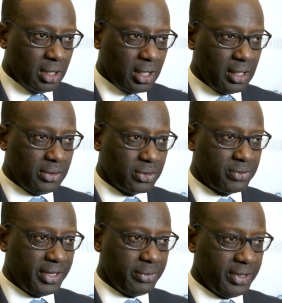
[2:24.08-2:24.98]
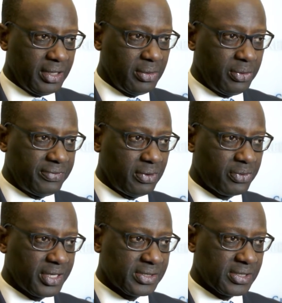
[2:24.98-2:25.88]
Uh, look, we, we, we've
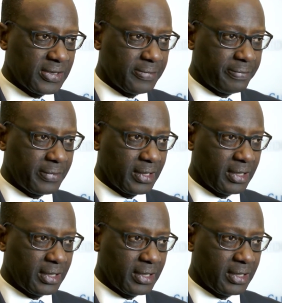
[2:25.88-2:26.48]
always um,